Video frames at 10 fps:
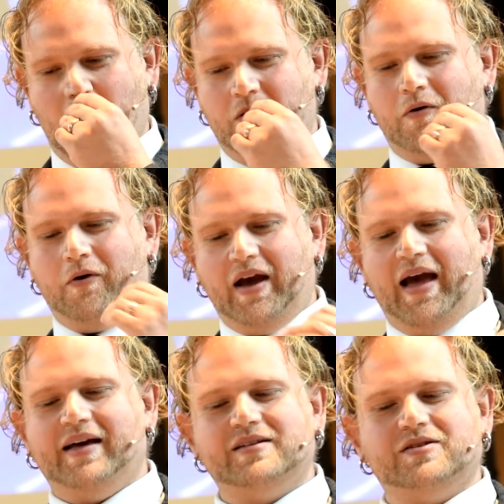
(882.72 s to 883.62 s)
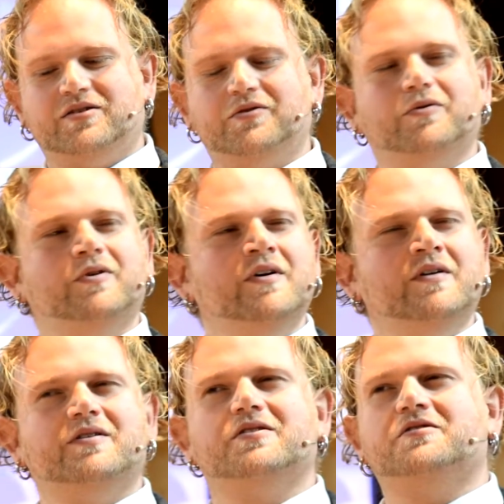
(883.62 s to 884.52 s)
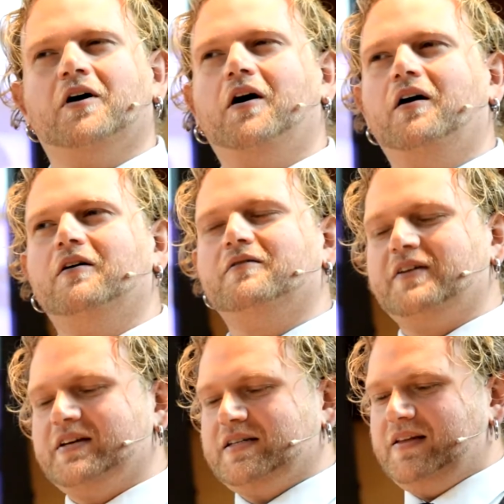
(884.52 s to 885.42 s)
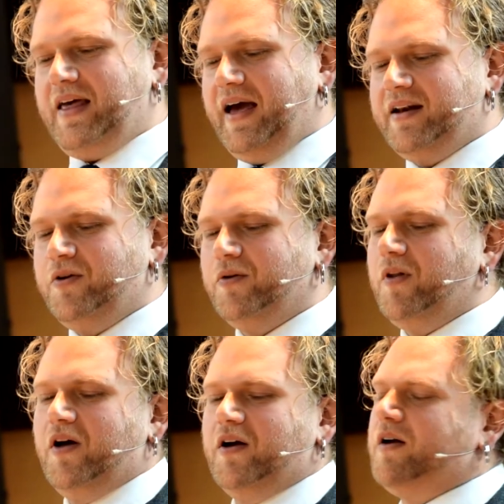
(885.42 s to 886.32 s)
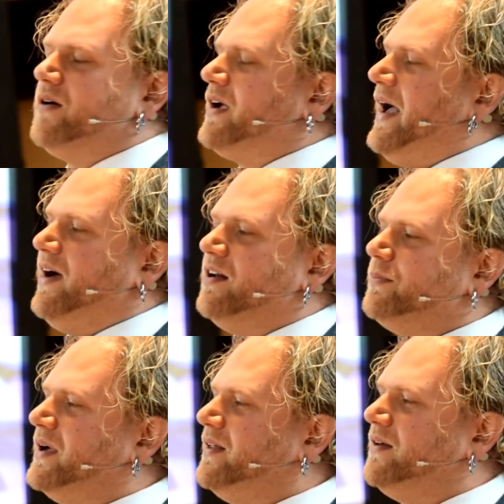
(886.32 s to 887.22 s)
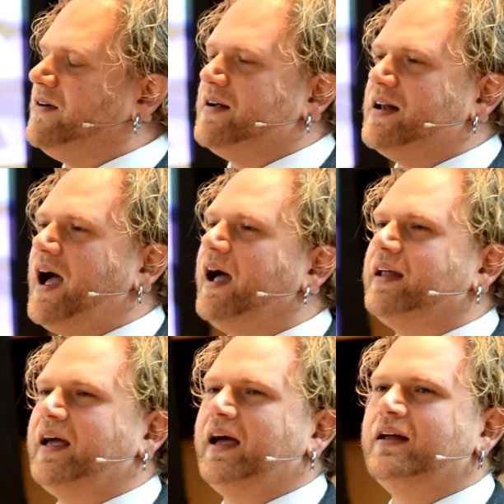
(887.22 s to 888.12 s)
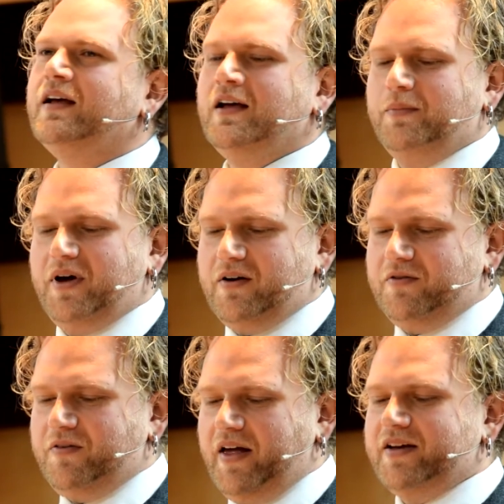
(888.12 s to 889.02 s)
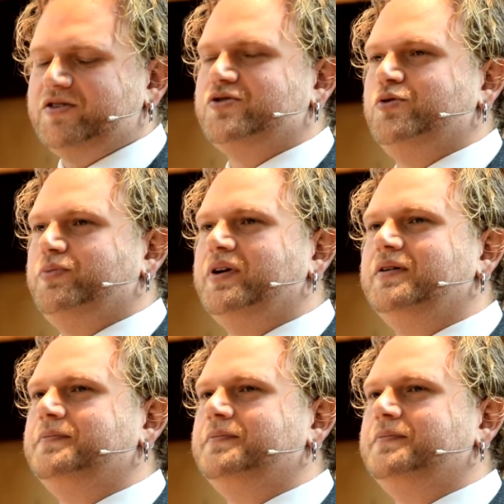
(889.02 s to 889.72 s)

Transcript: Oh no, it has to dissolve into that no longer caterpillar and not yet butterfly soup.